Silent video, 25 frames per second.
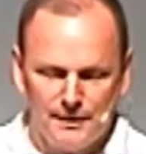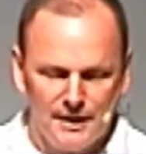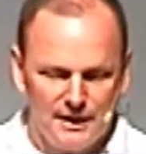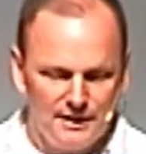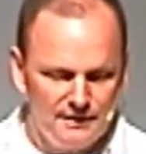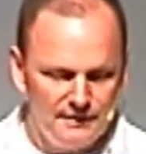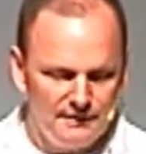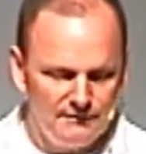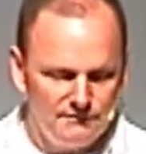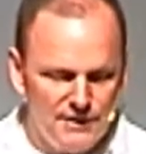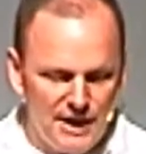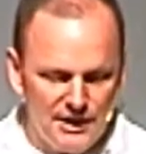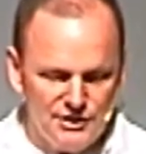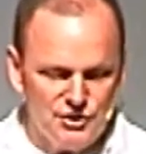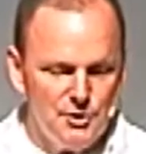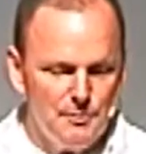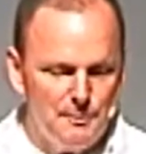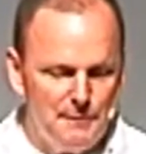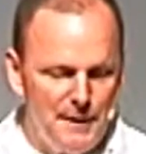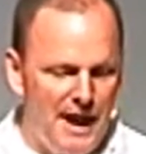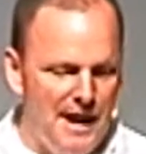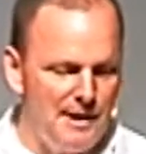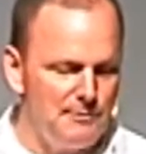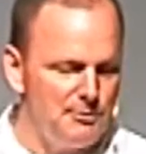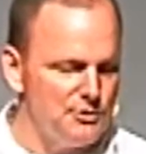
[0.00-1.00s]
If you got
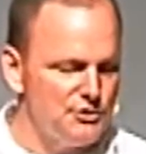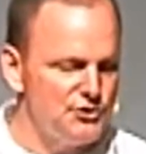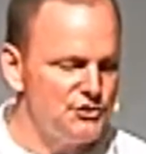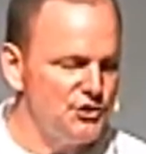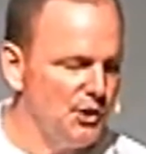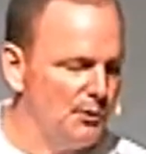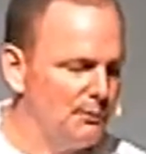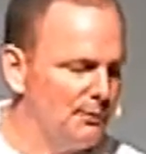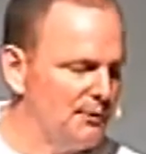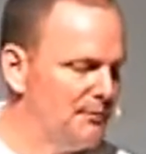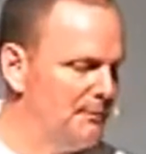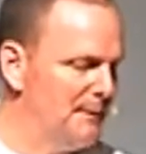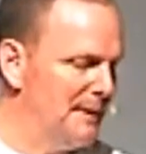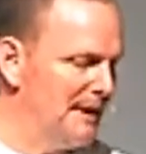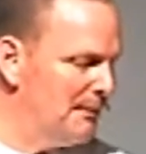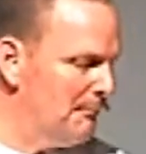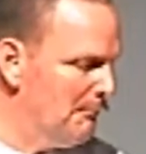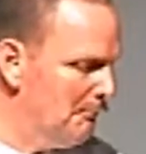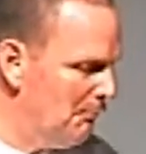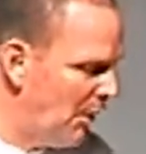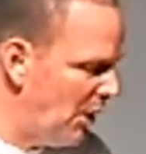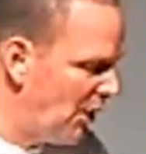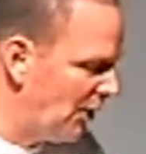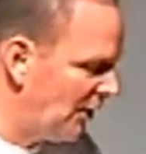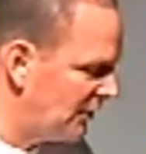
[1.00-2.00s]
your Bibles, turn with me to
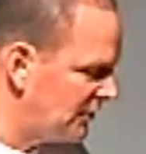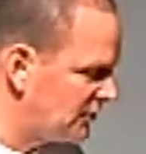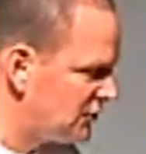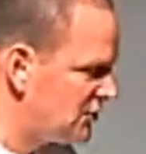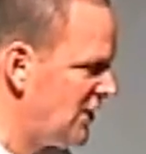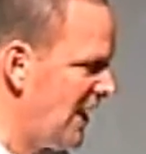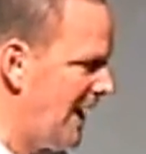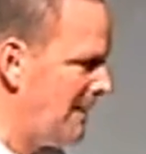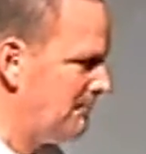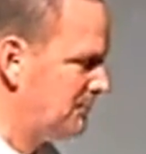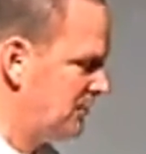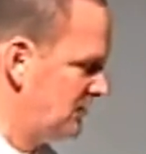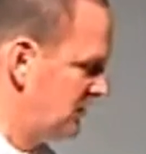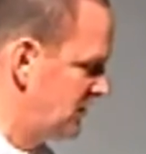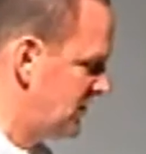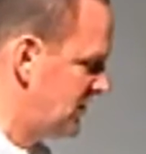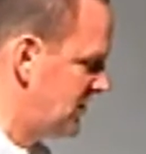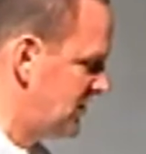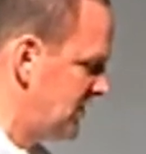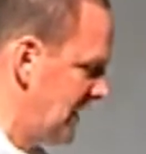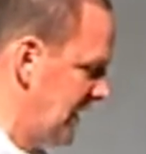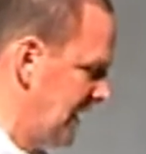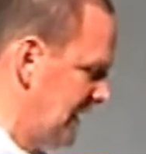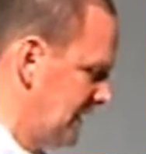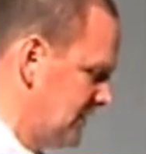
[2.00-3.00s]
Mark chapter
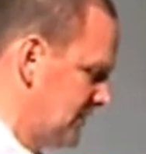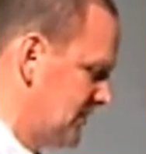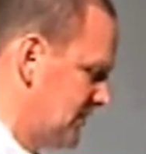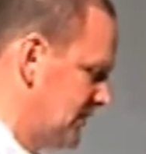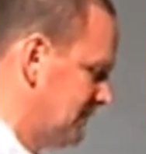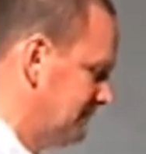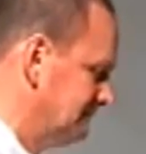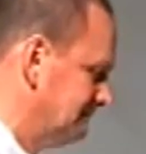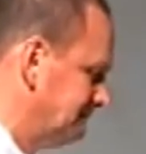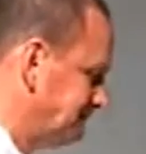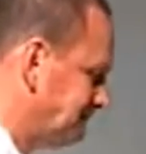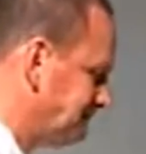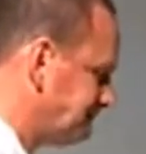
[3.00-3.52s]
6.